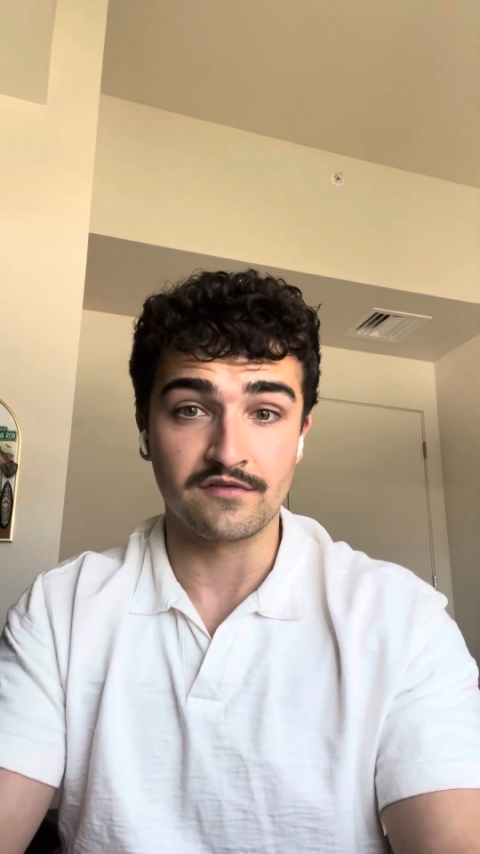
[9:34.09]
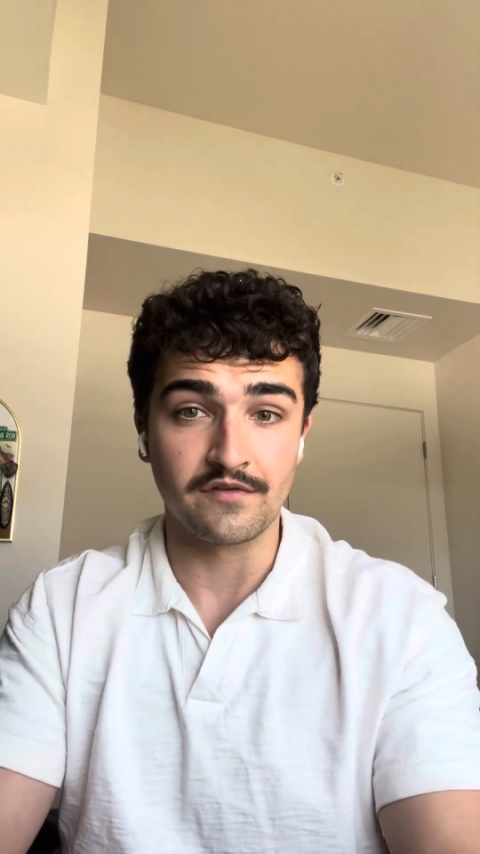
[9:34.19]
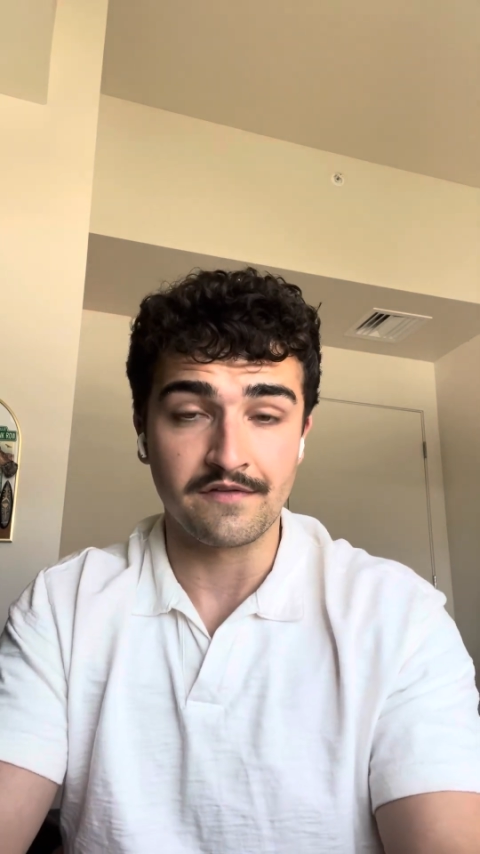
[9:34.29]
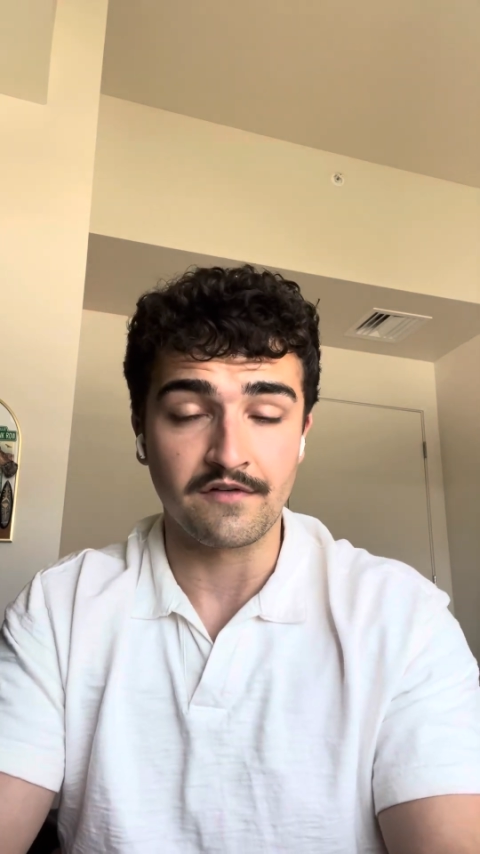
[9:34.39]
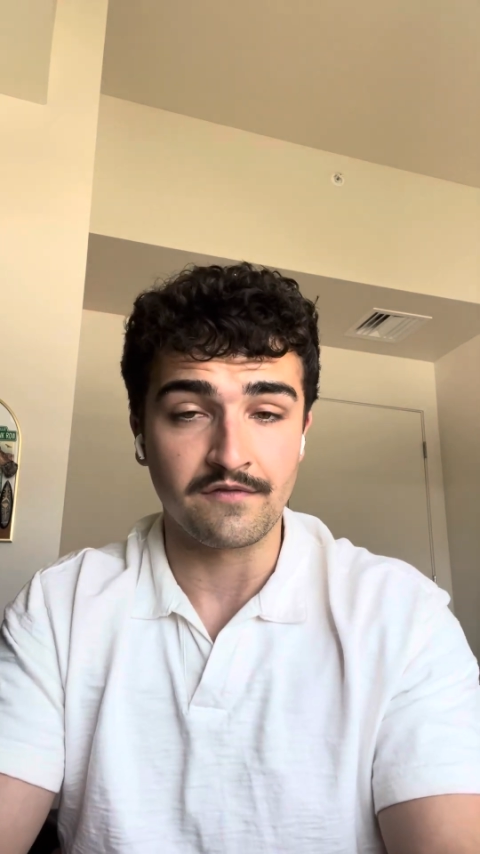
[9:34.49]

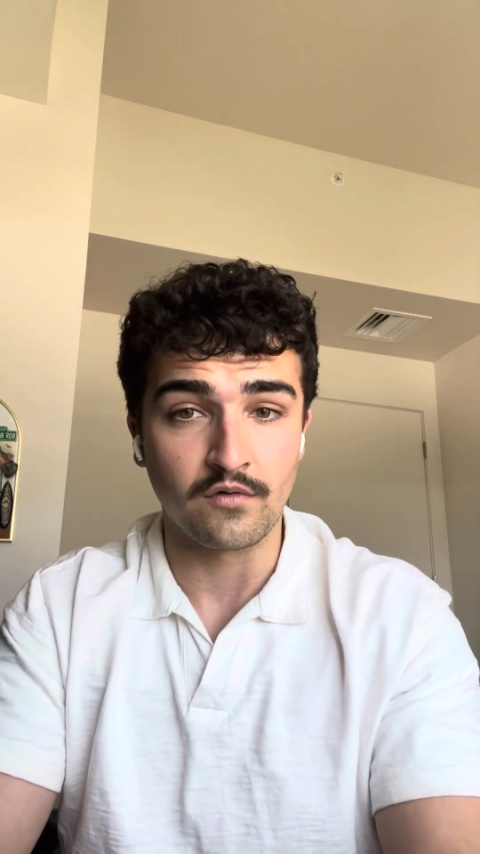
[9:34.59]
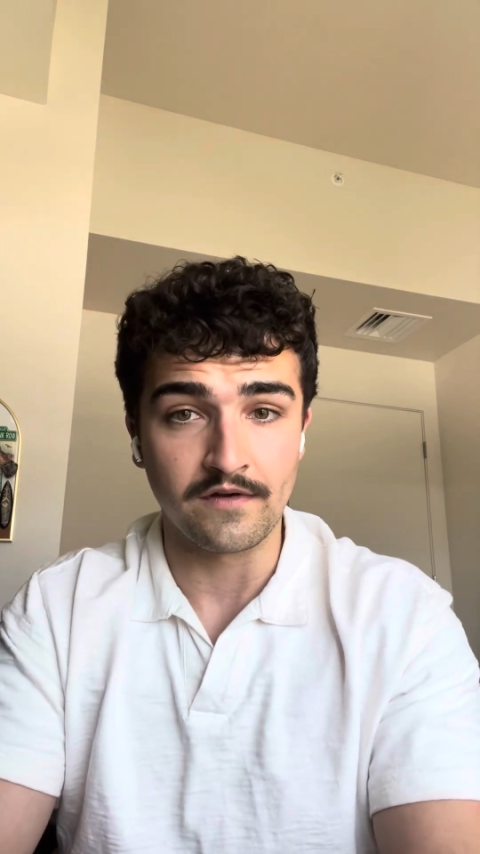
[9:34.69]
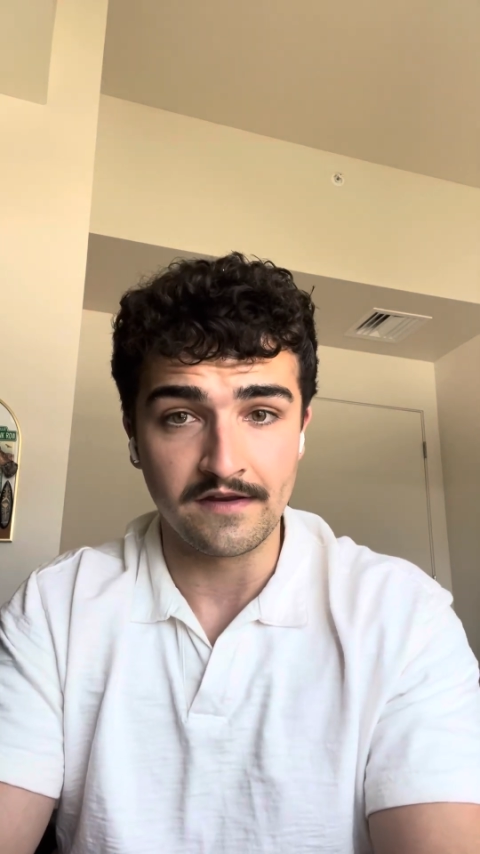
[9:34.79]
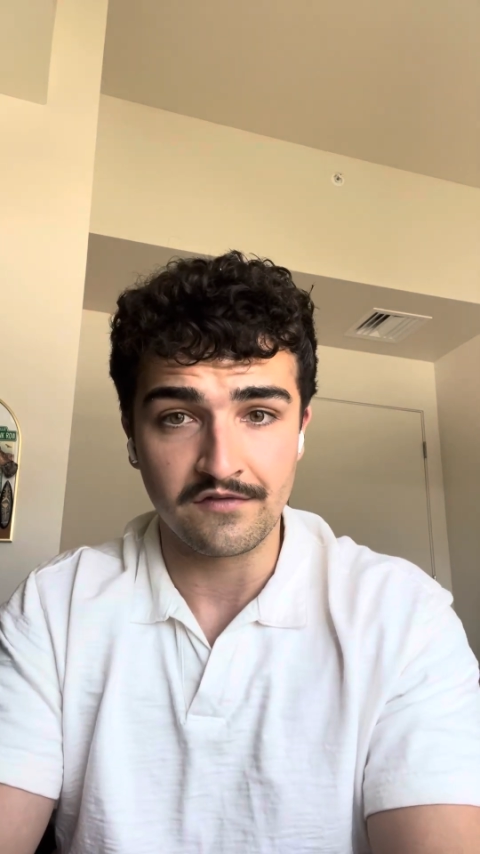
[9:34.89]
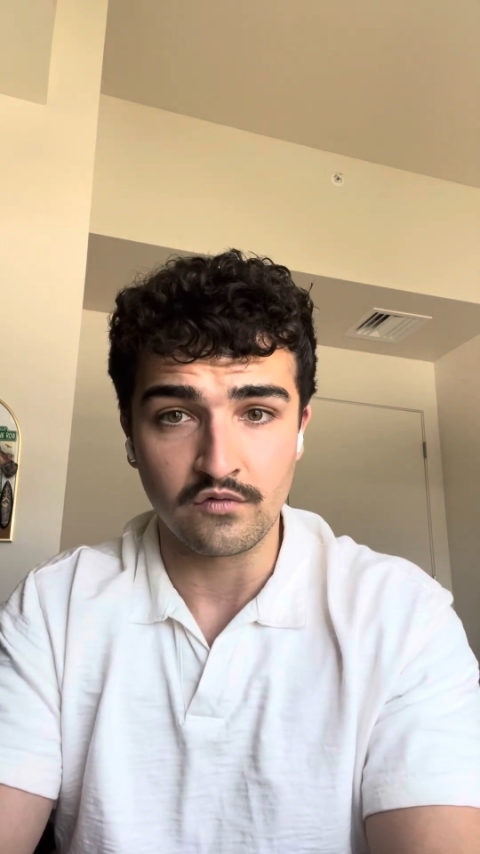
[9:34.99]
only for
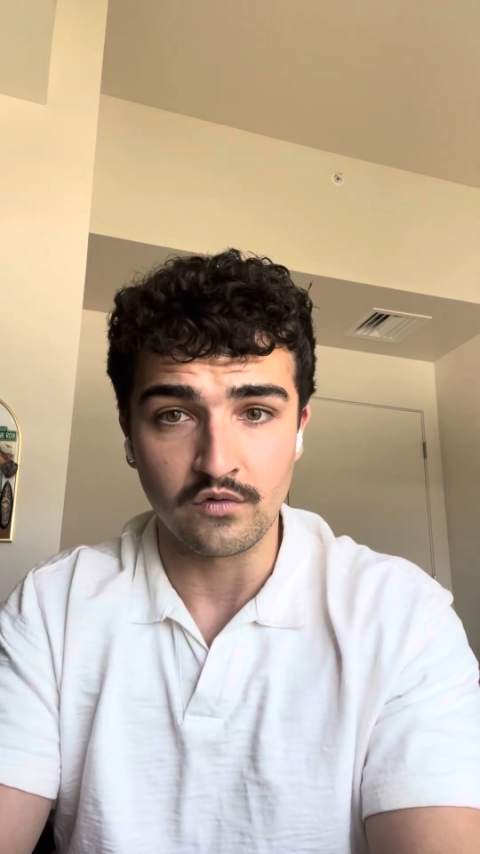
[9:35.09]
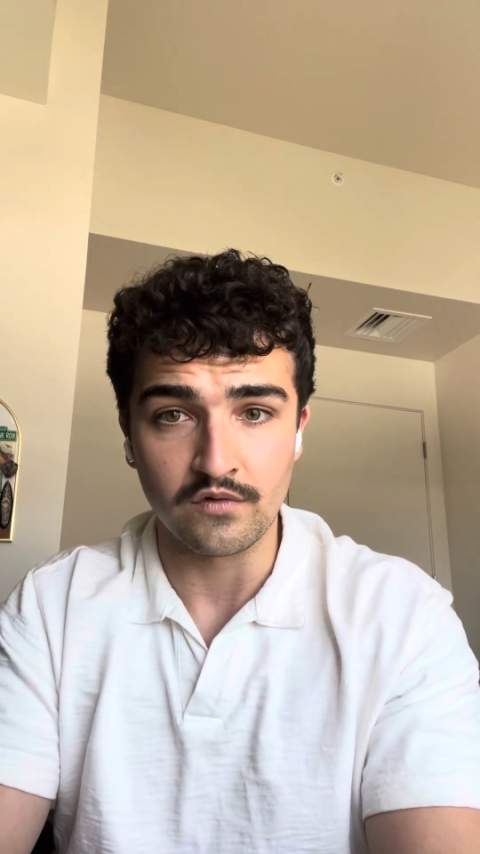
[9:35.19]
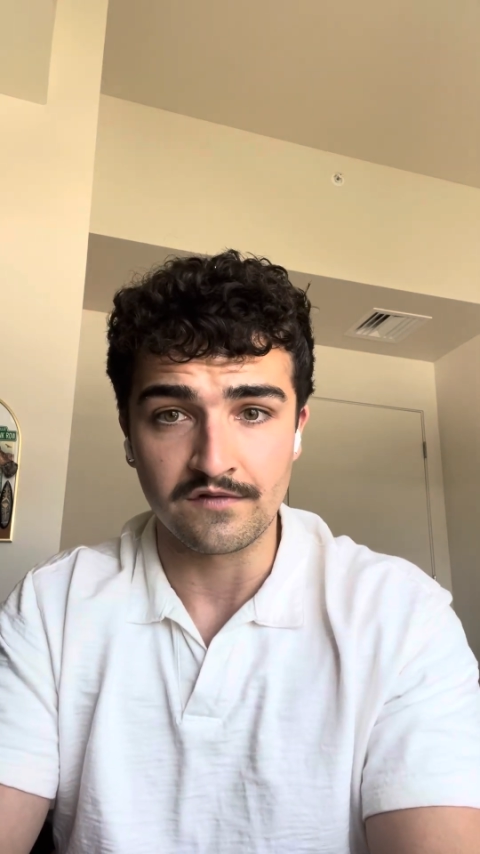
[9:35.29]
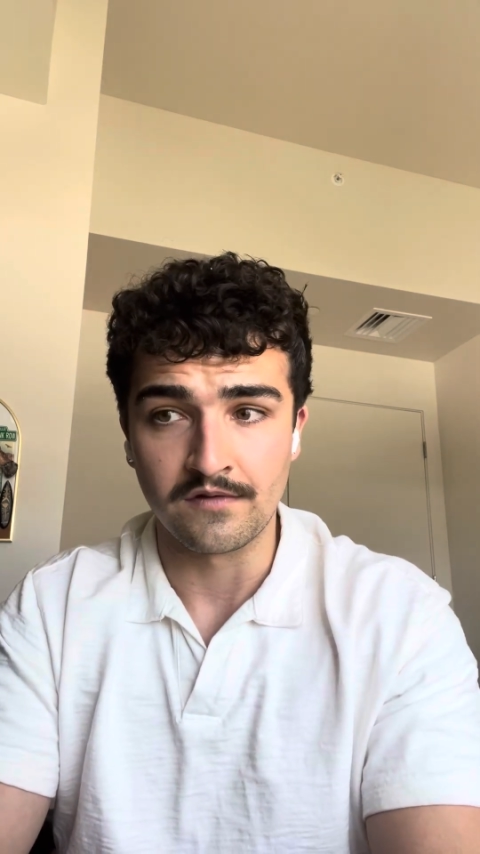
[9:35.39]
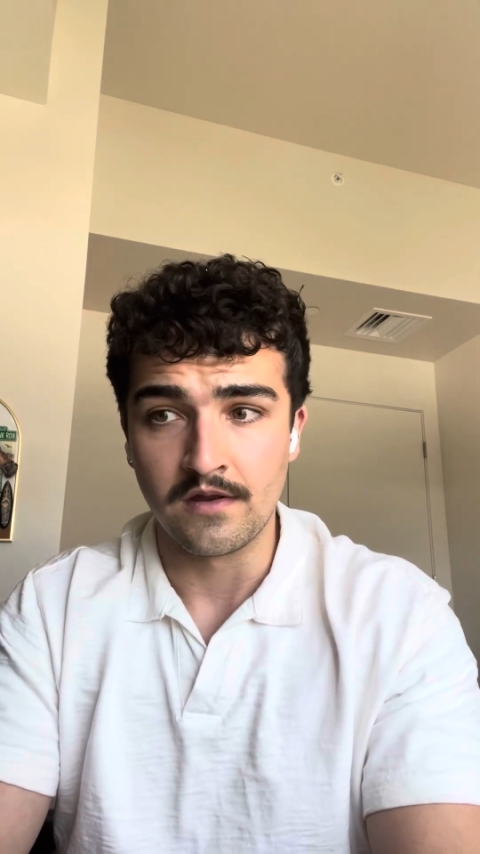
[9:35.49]
14
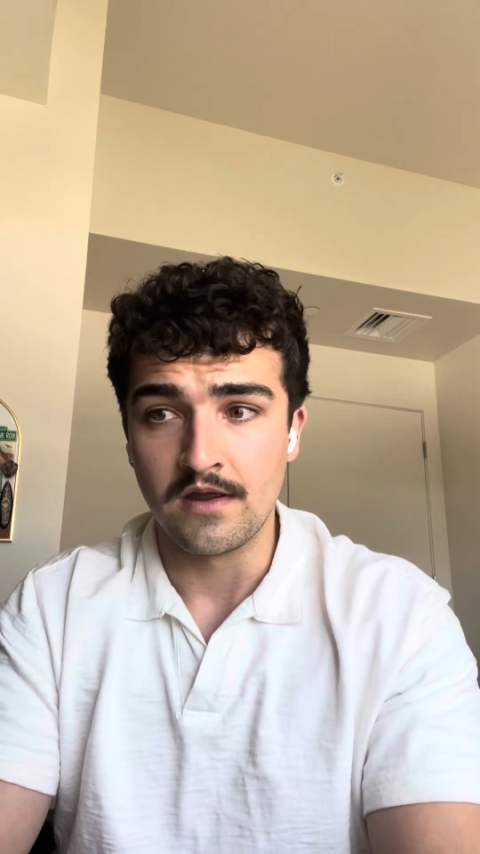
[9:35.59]
schools.